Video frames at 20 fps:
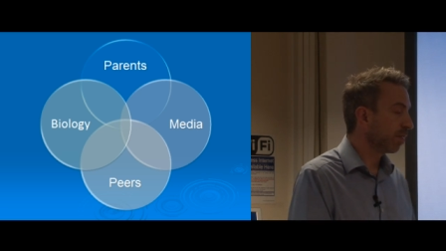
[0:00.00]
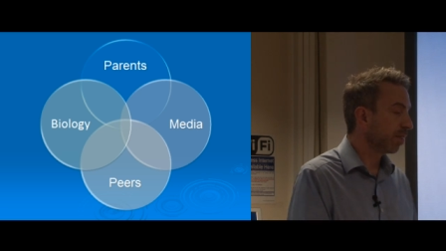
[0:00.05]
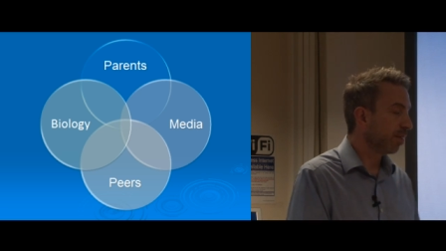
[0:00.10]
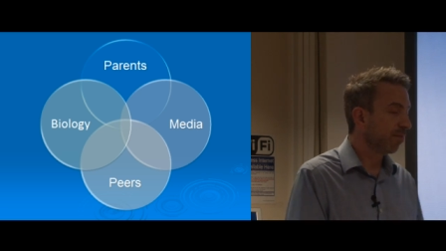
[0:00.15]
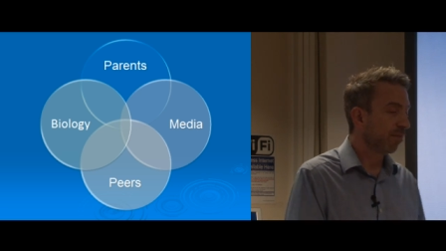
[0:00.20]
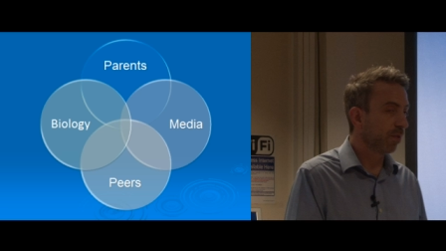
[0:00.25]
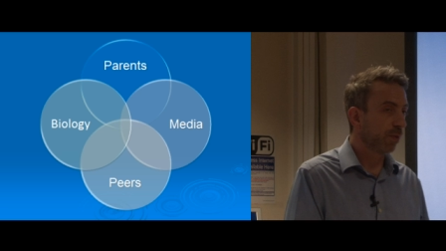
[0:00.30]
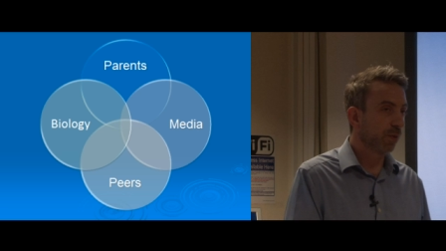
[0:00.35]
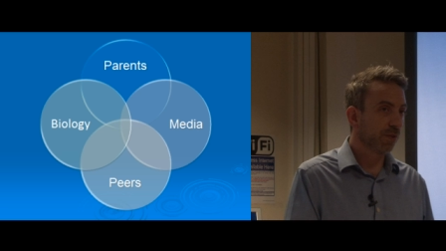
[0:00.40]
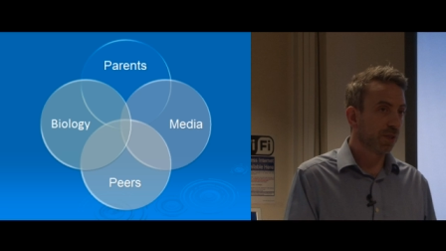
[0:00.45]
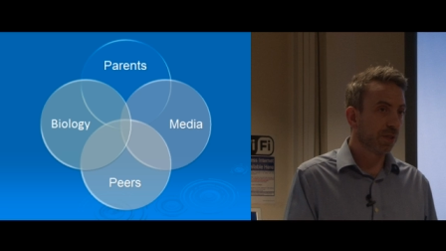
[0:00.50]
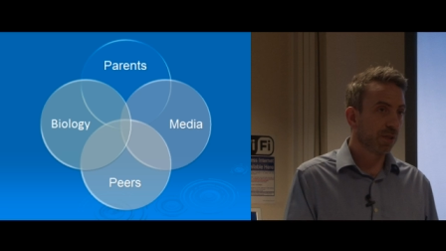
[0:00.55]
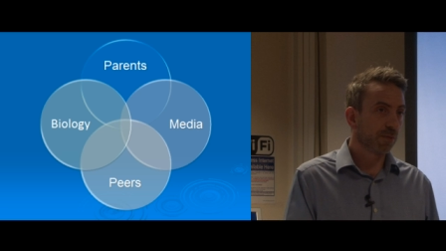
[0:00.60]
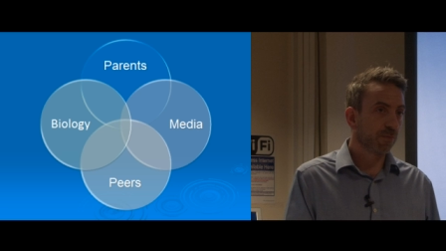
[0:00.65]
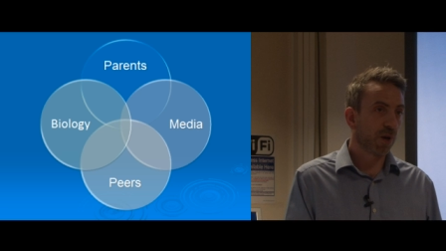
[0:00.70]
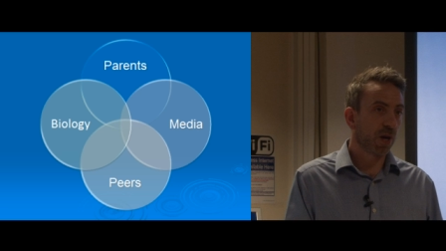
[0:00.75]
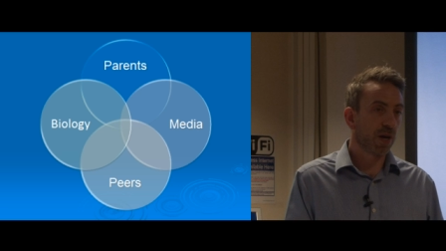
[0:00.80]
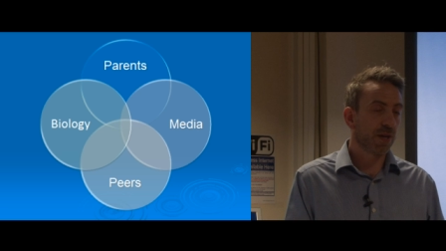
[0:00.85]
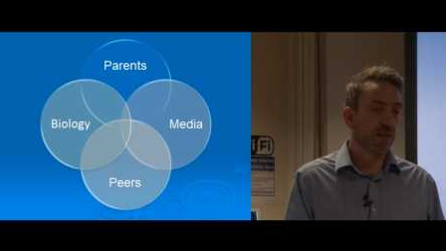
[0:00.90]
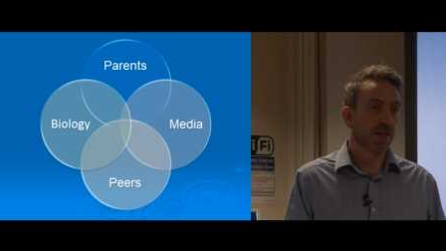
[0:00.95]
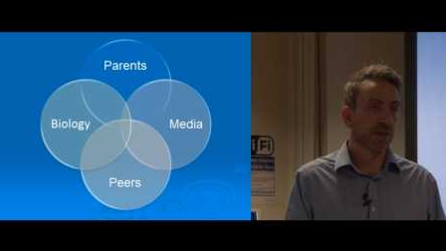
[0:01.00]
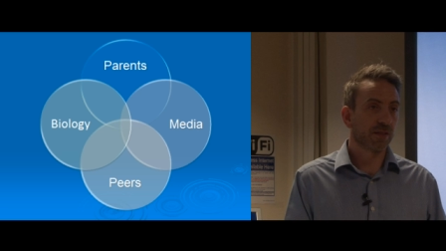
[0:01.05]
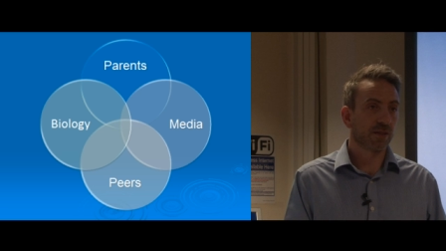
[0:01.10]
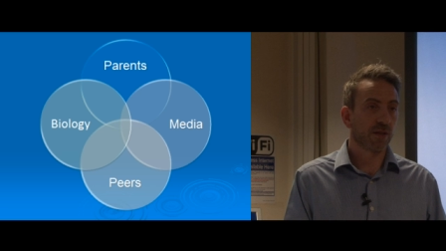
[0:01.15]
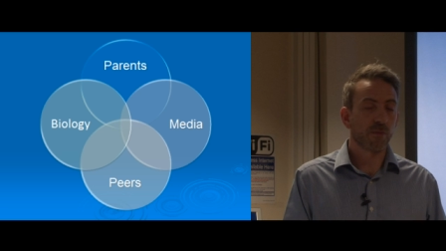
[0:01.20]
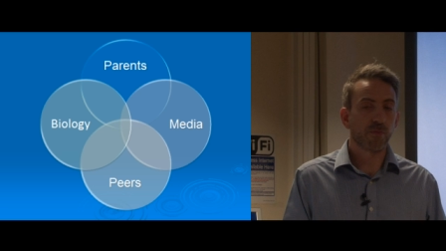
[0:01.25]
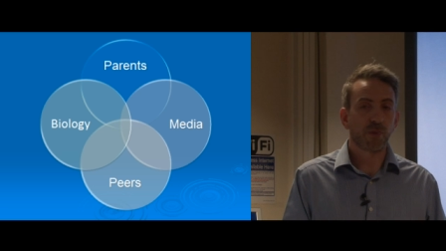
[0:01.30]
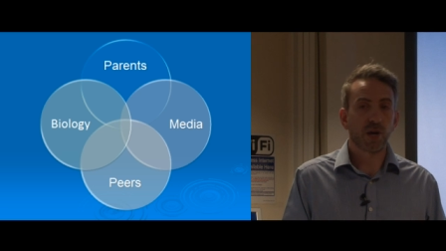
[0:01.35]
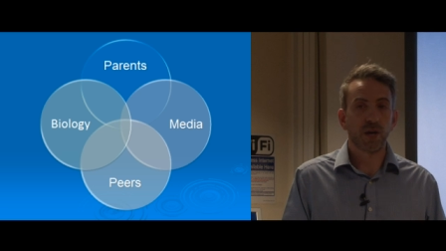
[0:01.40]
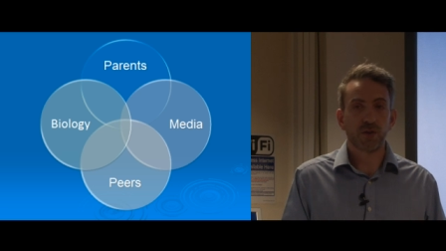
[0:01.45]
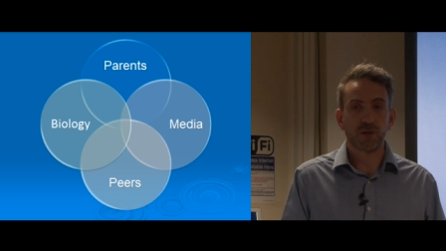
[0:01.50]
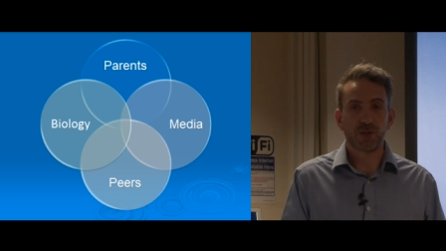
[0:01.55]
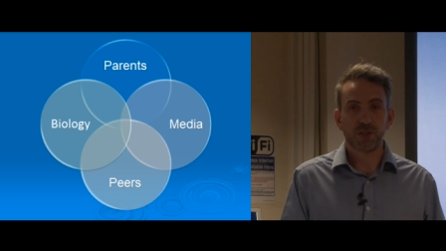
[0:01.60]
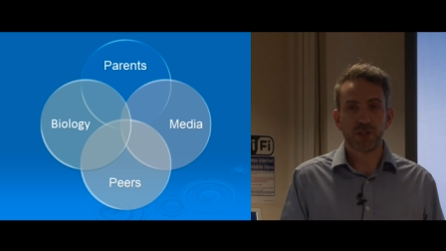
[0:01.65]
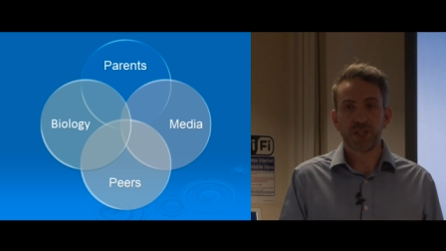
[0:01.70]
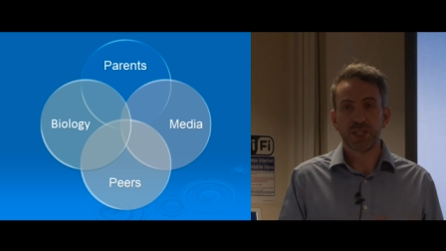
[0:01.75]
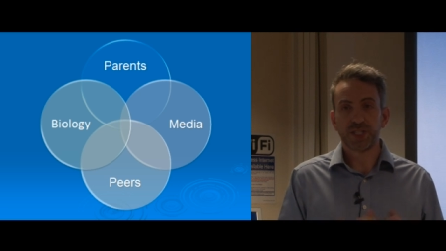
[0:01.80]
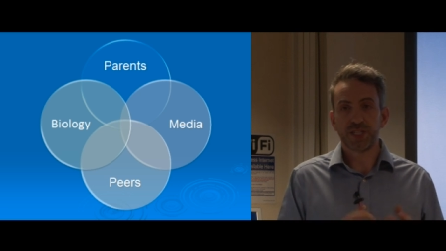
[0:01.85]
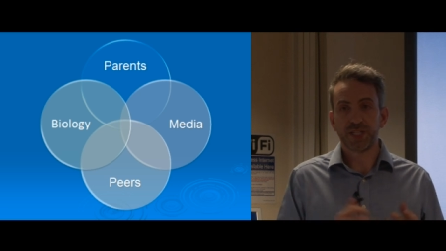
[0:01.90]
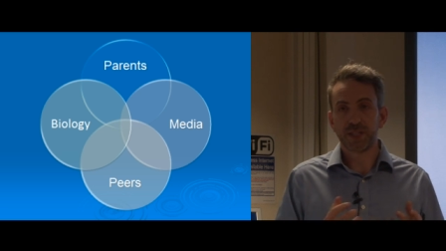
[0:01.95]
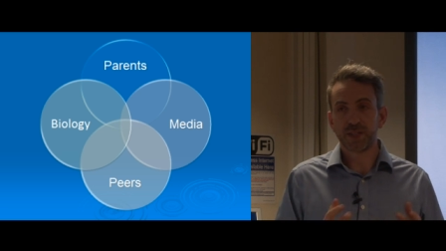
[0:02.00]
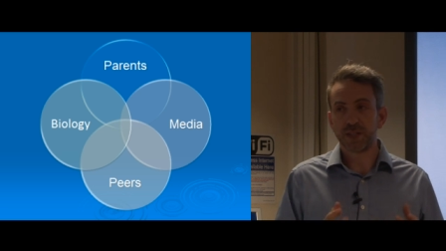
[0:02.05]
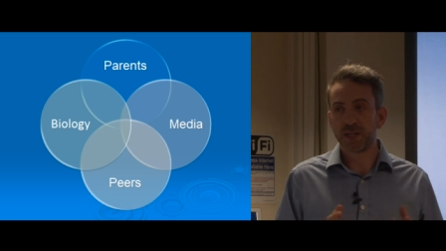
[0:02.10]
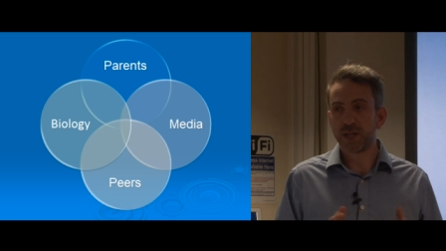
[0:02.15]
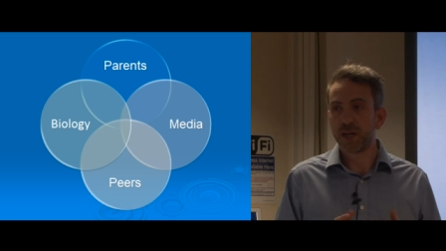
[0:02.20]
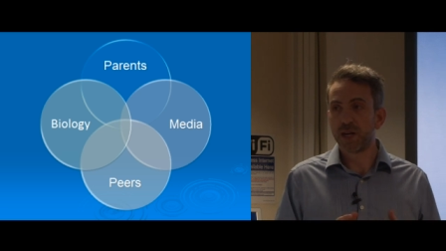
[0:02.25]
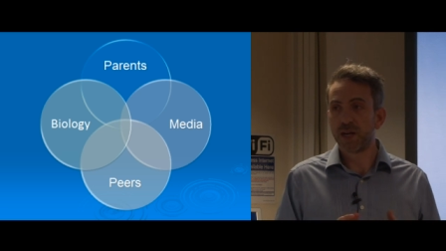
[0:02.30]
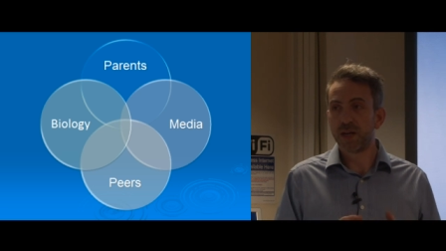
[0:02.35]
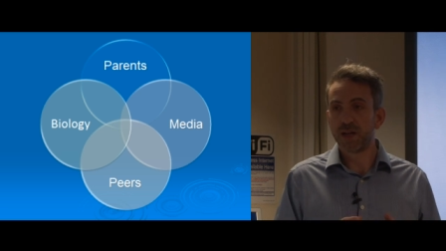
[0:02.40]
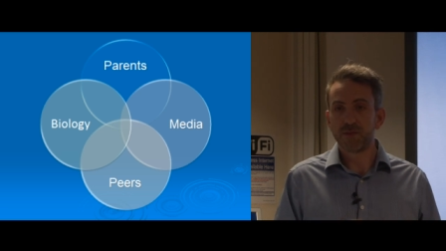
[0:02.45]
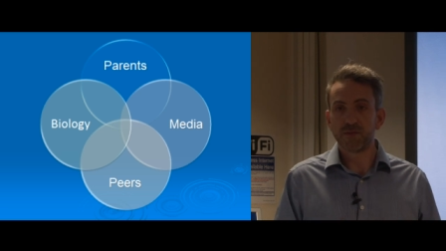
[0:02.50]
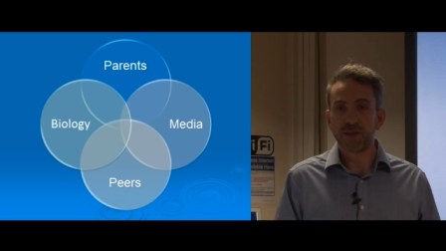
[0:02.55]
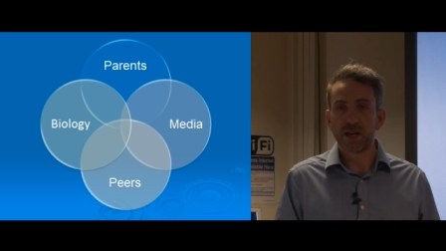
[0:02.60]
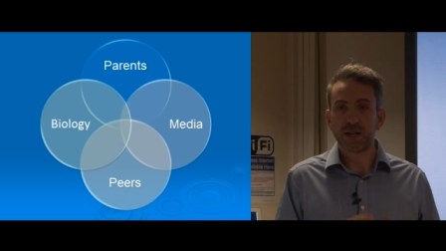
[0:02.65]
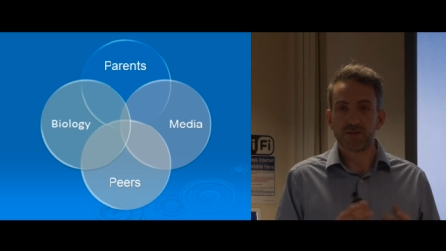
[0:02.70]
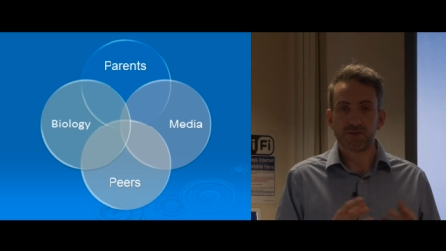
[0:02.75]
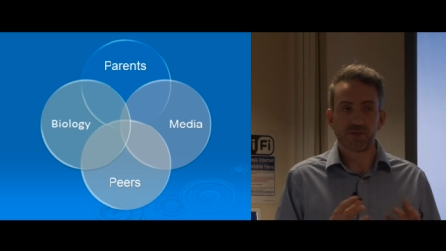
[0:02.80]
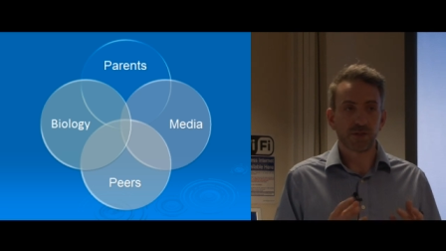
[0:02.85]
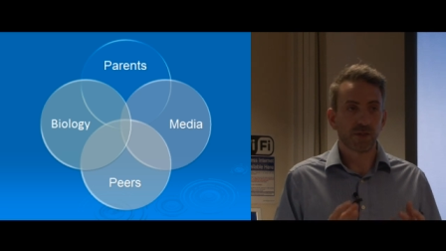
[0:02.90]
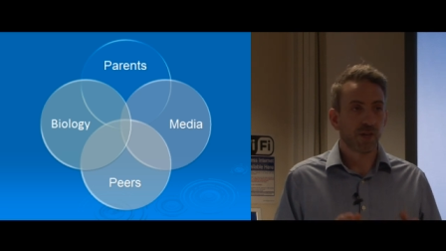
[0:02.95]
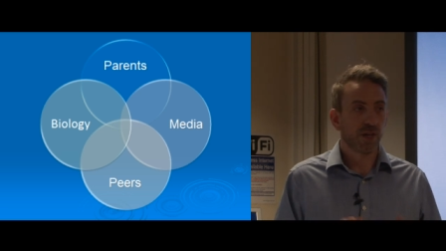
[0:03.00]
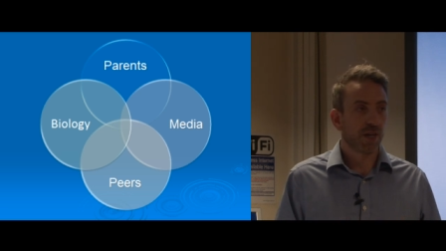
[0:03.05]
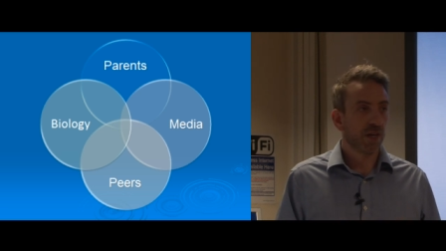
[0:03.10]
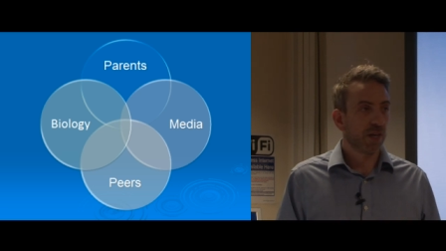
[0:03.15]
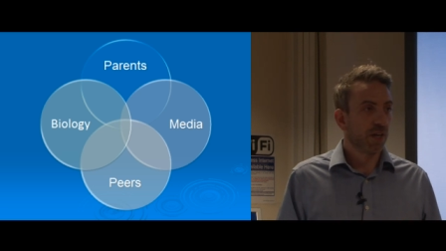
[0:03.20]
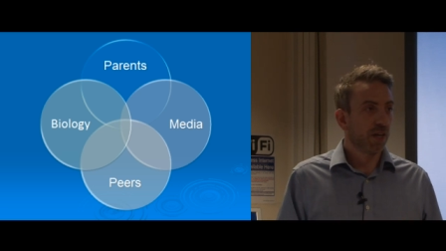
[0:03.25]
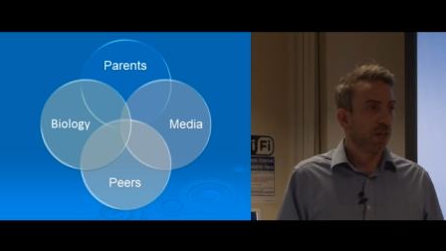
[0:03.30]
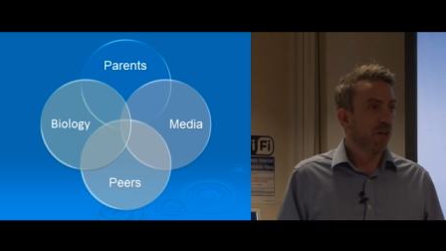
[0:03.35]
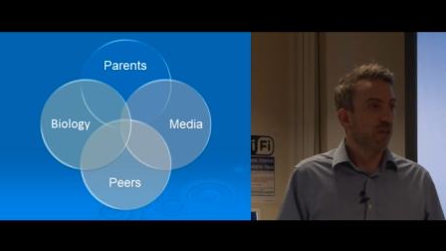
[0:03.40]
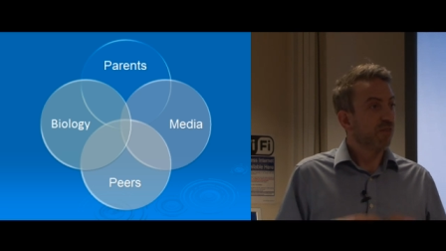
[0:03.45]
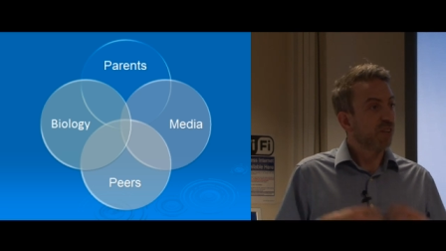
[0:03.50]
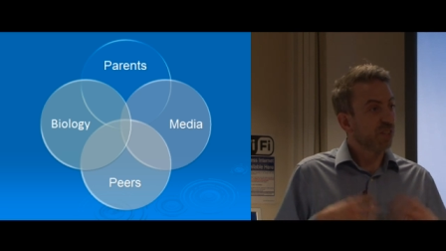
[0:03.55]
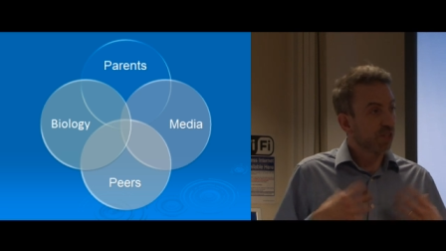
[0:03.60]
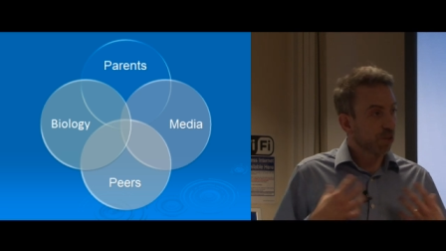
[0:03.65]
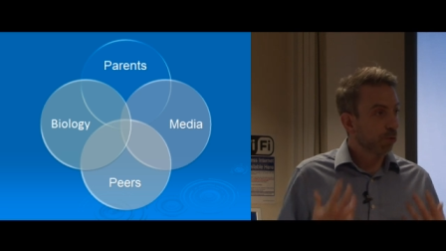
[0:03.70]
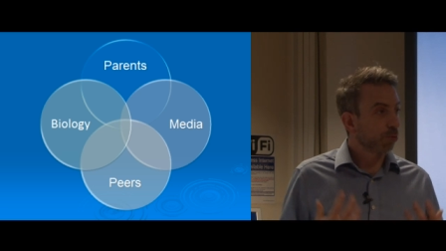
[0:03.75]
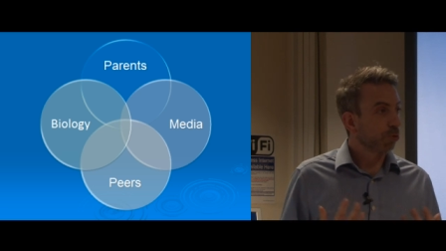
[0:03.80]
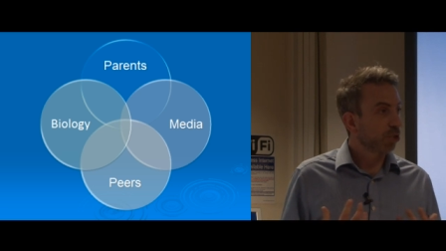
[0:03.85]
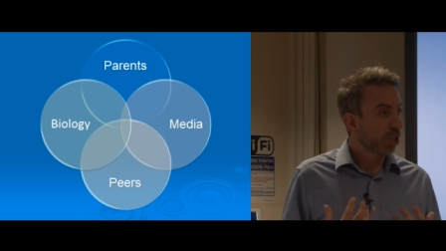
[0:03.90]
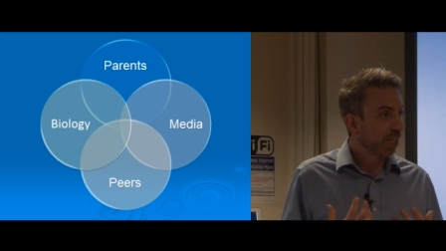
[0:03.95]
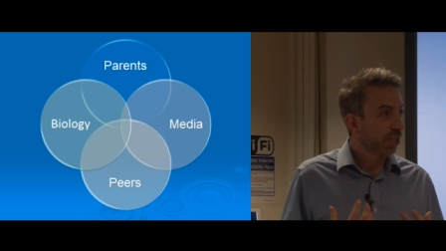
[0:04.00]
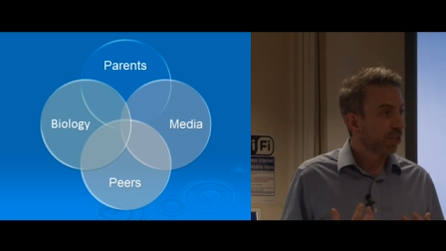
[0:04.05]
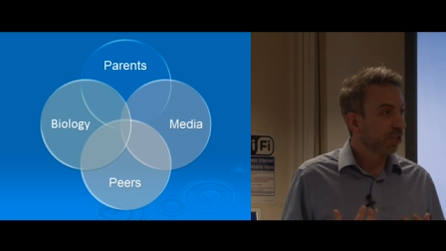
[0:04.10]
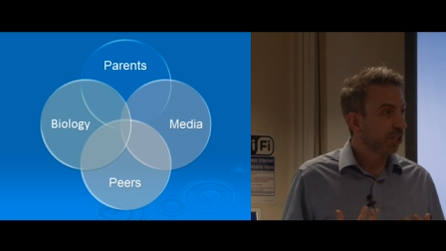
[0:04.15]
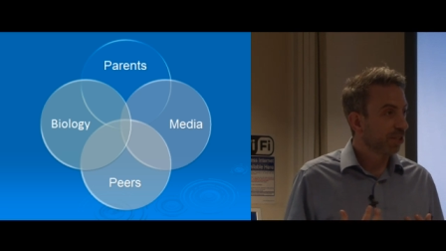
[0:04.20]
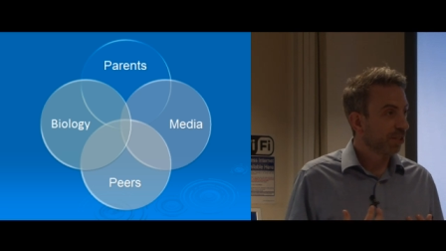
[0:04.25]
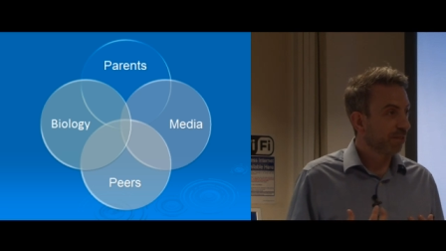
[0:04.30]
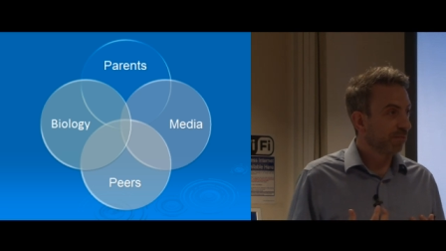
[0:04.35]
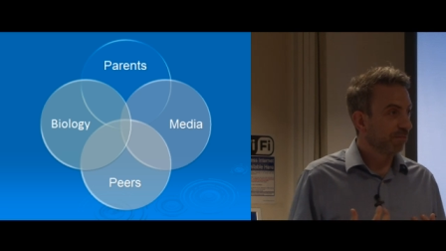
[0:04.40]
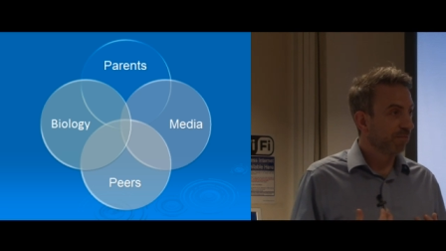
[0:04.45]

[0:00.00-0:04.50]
influences by things like biology around physical changes,